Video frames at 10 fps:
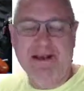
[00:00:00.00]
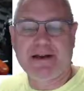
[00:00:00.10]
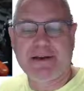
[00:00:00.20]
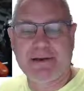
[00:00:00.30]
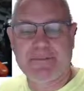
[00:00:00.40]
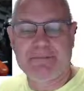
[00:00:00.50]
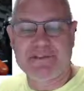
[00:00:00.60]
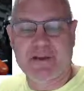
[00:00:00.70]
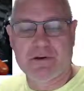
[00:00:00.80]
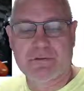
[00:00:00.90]

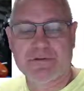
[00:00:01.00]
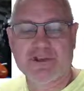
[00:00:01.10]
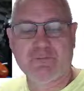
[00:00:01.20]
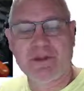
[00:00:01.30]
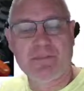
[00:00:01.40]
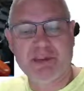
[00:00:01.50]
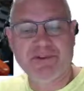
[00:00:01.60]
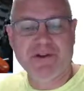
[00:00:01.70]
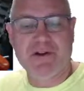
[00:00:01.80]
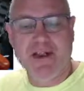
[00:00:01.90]
So shoot me a
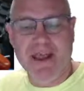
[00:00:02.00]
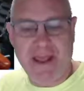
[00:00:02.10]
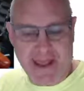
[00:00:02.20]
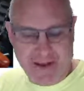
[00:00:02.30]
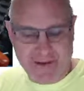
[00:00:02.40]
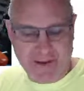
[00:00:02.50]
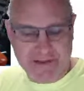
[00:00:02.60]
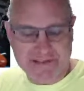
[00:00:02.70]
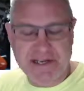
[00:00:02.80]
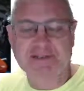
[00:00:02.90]
picture,
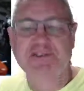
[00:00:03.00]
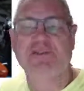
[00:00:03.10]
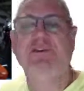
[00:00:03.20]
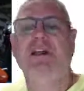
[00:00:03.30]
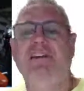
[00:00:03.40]
and stay tuned. I'll have